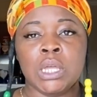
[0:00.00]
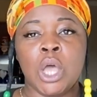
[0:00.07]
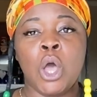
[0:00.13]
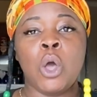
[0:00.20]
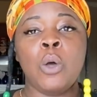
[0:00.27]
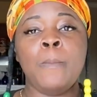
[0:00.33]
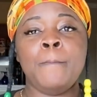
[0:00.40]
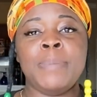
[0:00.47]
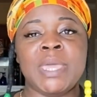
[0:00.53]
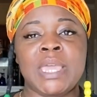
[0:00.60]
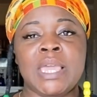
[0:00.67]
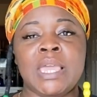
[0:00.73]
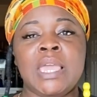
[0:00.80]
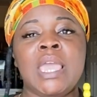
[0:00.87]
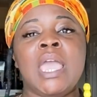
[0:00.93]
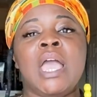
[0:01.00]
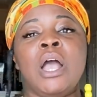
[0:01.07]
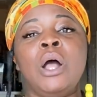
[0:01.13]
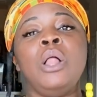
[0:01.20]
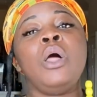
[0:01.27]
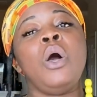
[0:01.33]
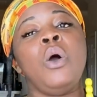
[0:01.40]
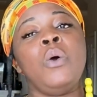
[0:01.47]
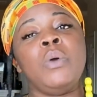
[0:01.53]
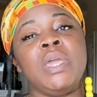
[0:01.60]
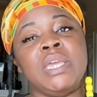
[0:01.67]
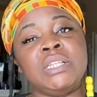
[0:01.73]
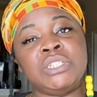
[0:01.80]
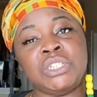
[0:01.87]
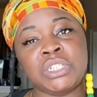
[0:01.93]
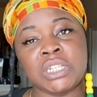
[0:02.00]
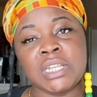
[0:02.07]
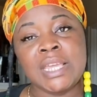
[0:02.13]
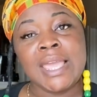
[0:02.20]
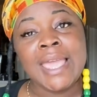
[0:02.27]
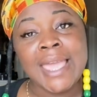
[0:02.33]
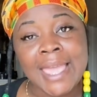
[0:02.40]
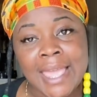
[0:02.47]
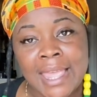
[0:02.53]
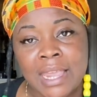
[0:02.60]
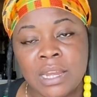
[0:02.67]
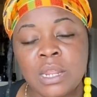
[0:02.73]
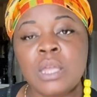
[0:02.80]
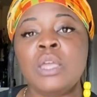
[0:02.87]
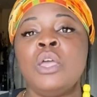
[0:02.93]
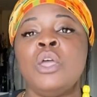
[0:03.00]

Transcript: O-B-L-O-N-G head